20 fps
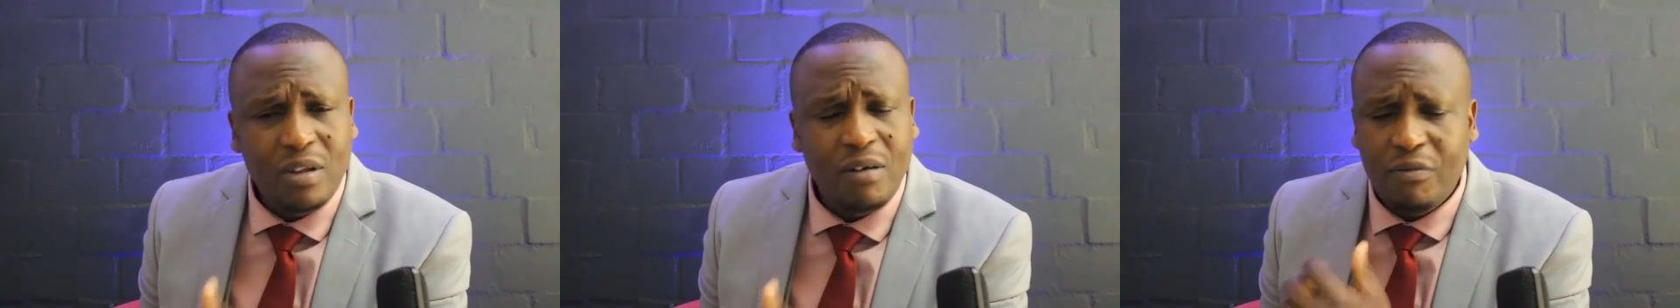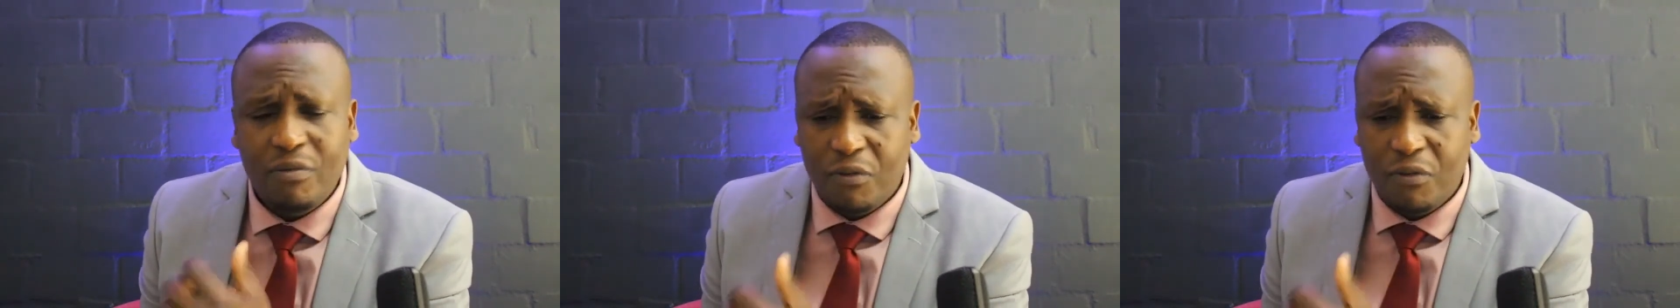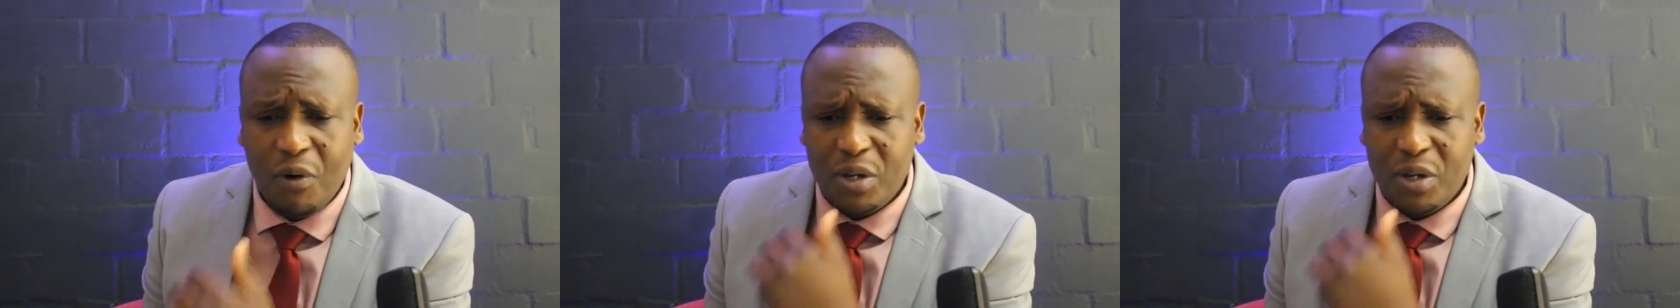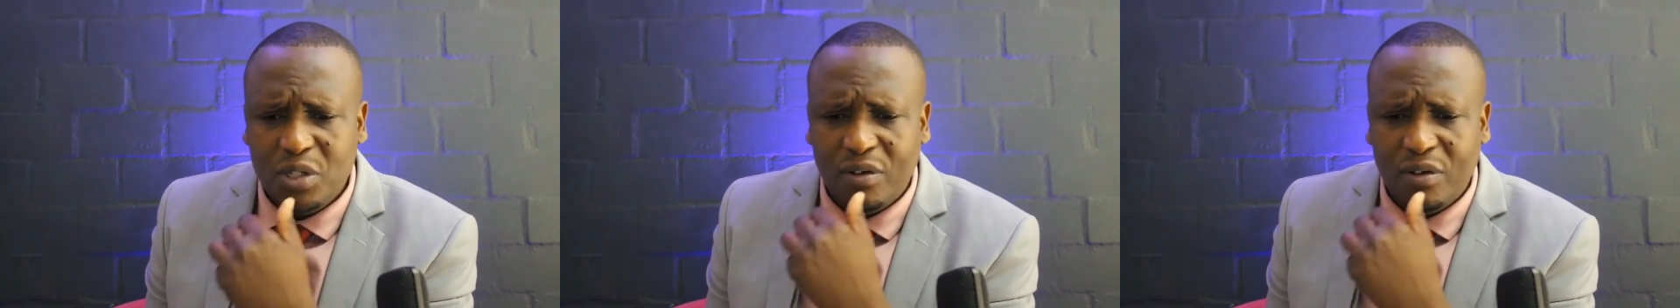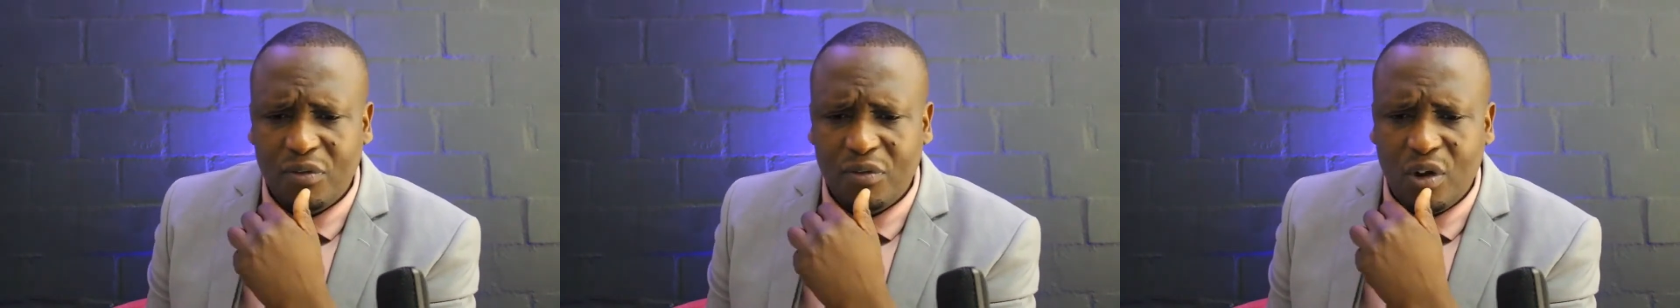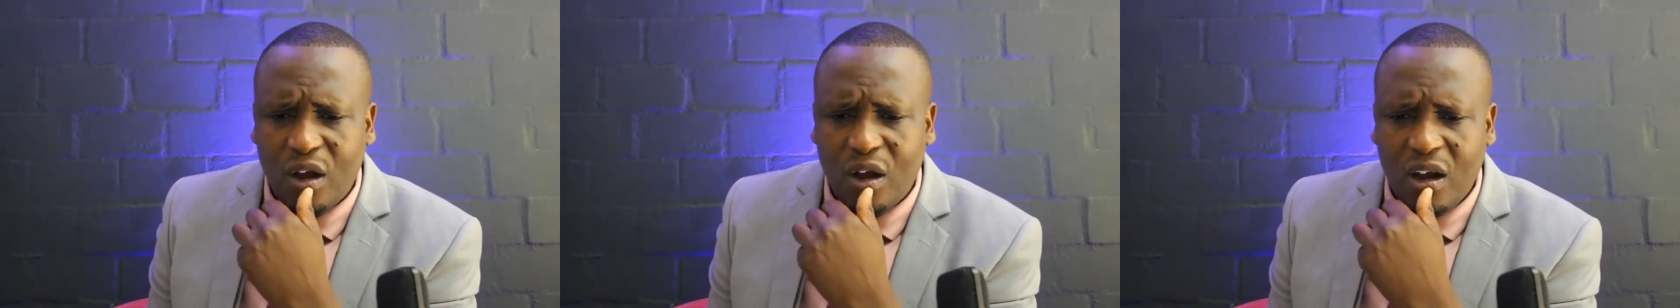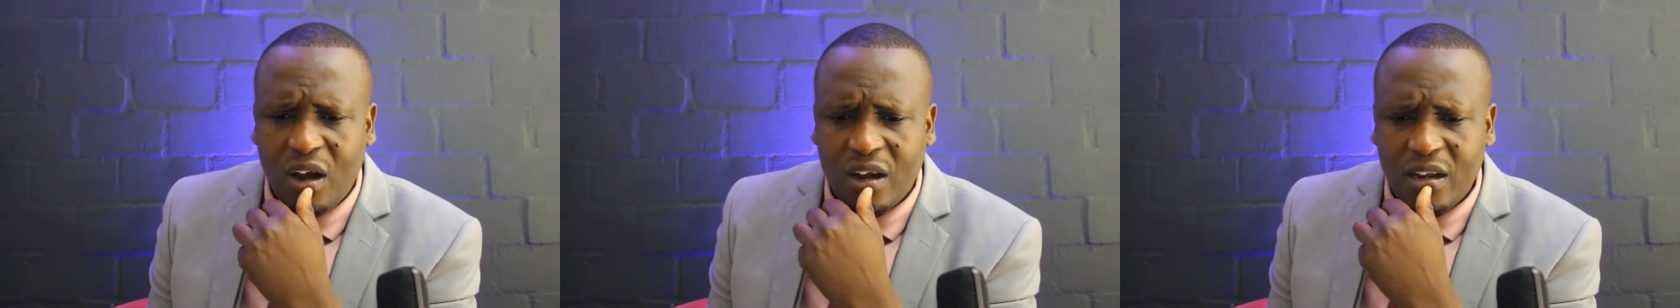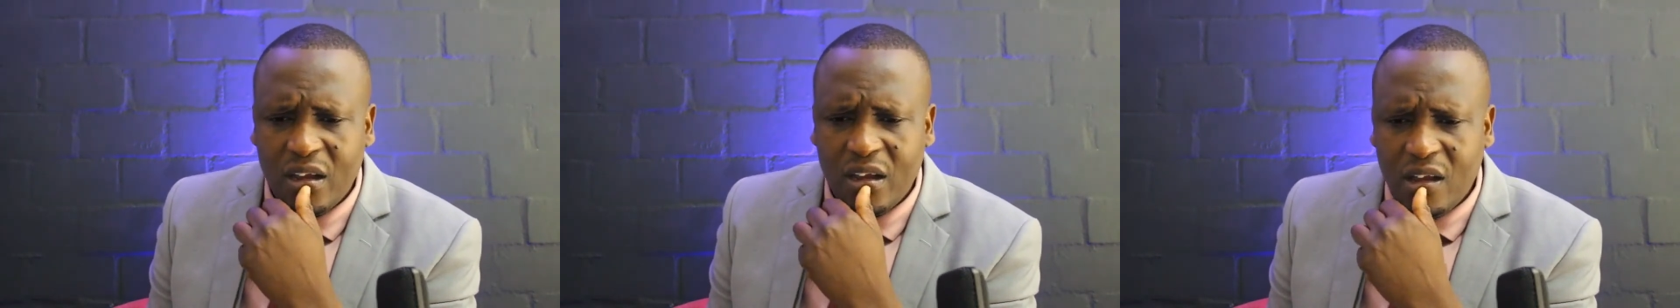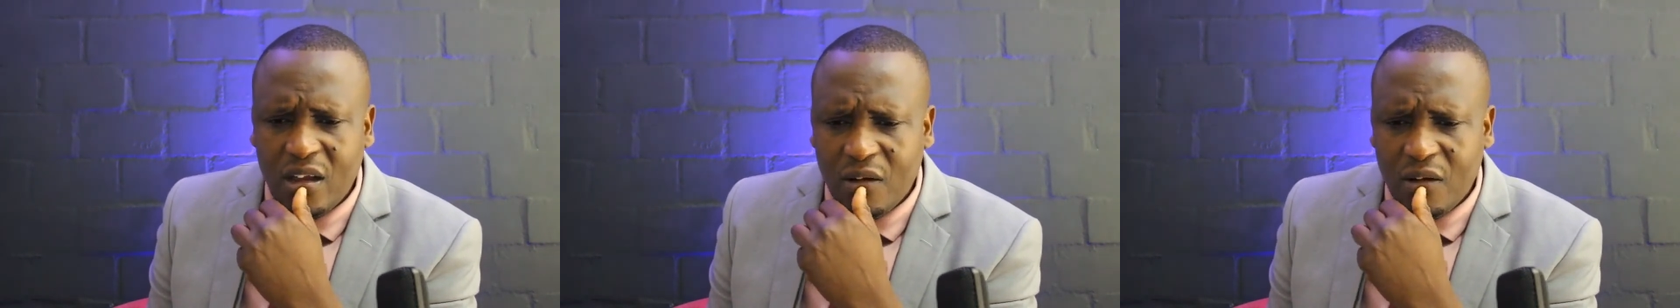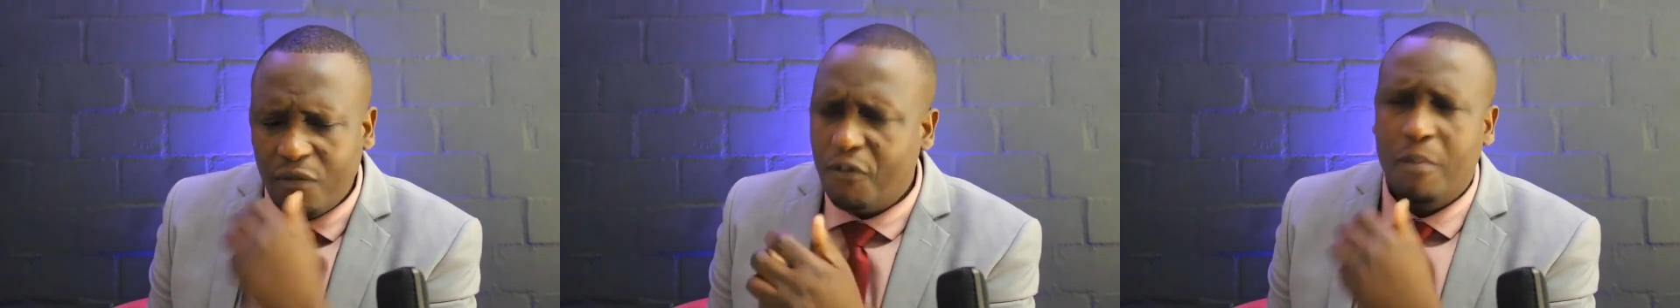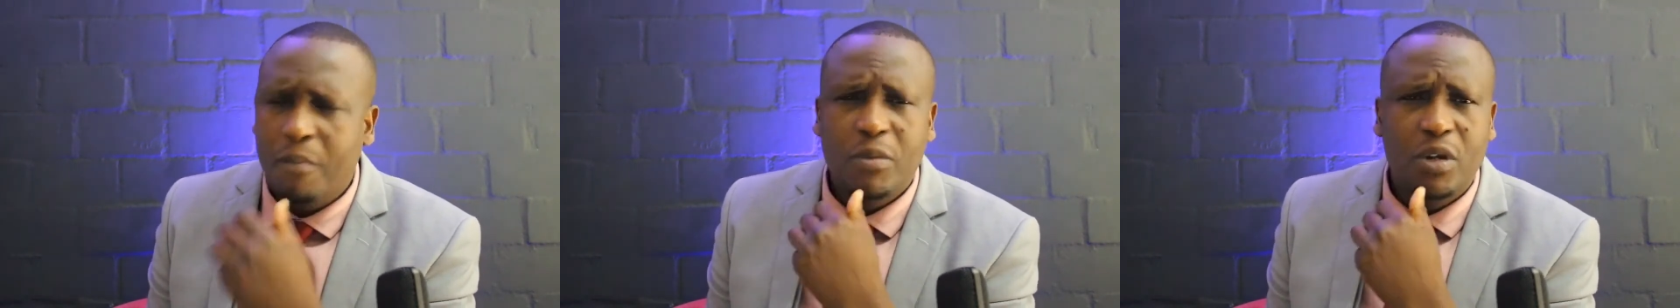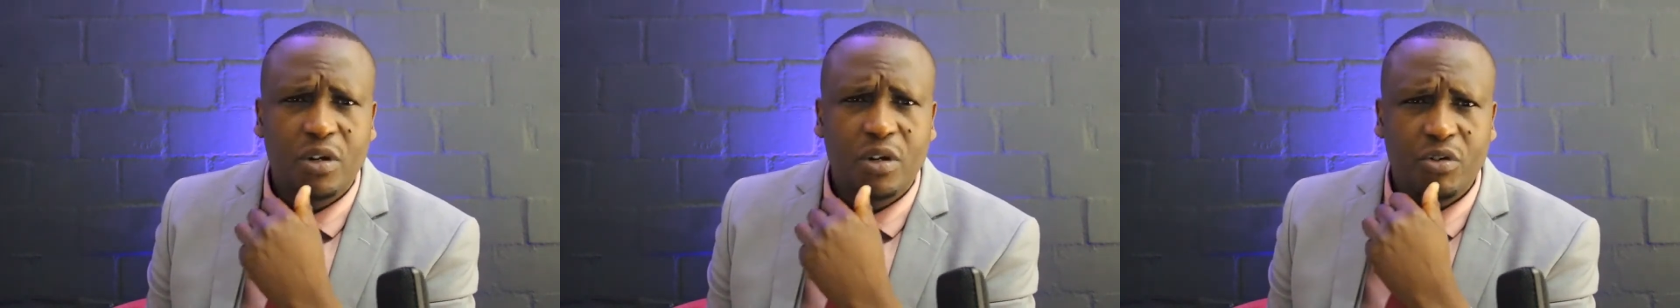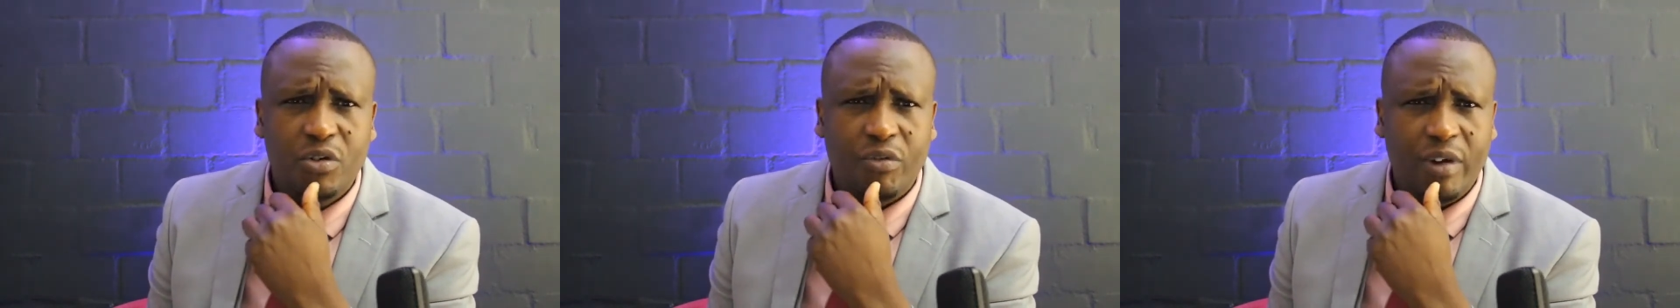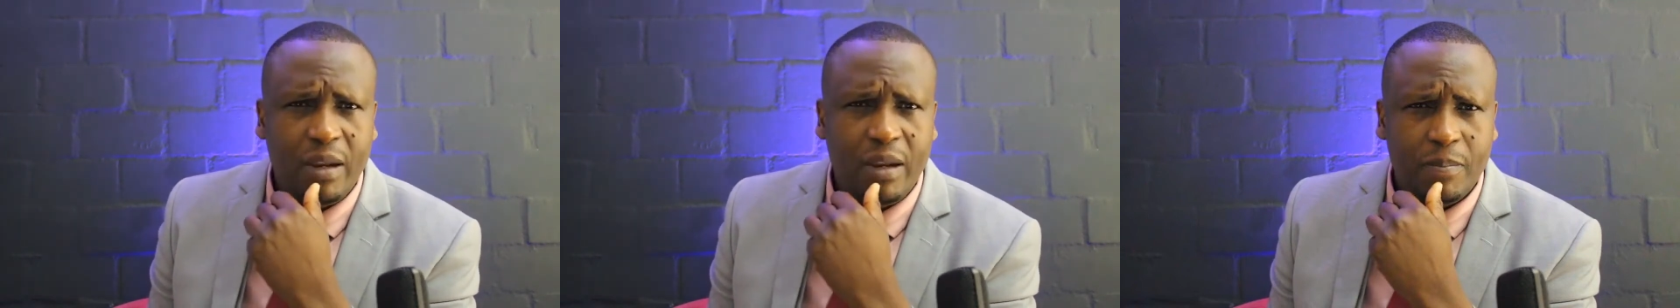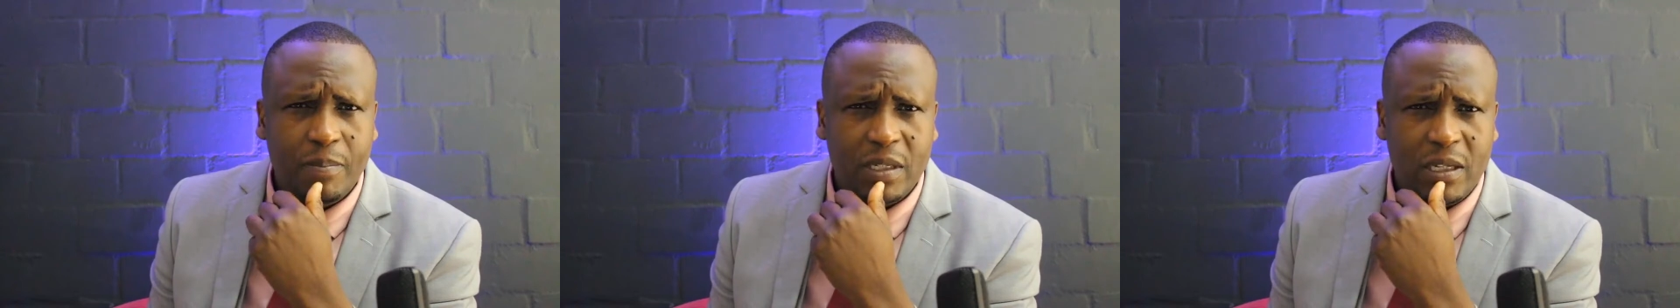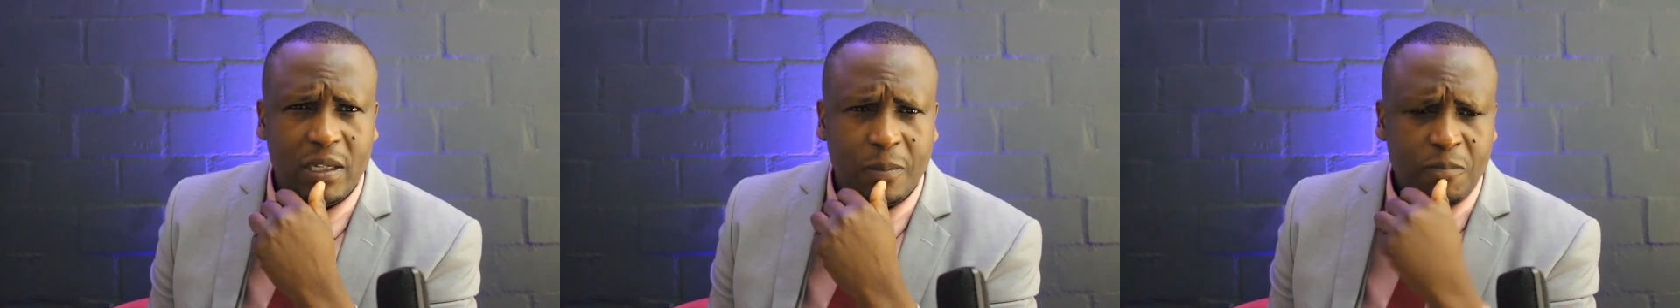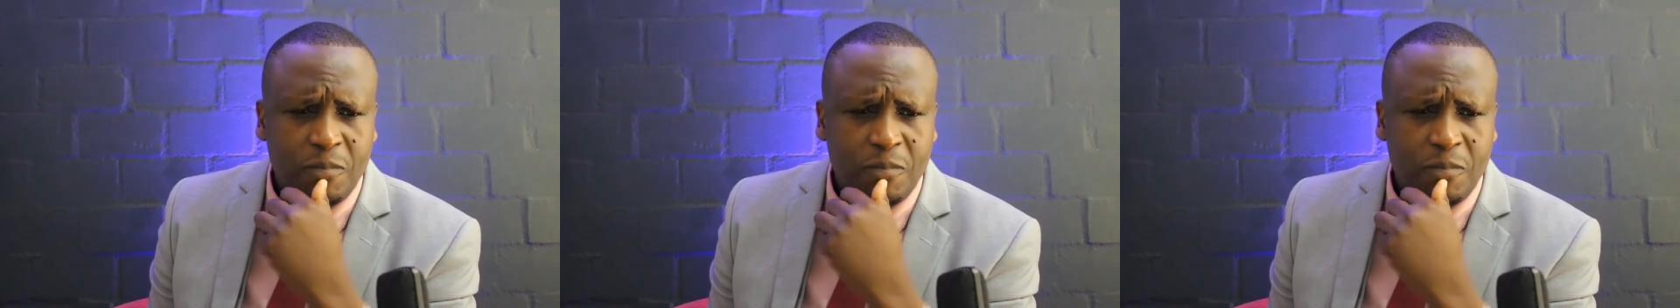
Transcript: voice of God from your dreams.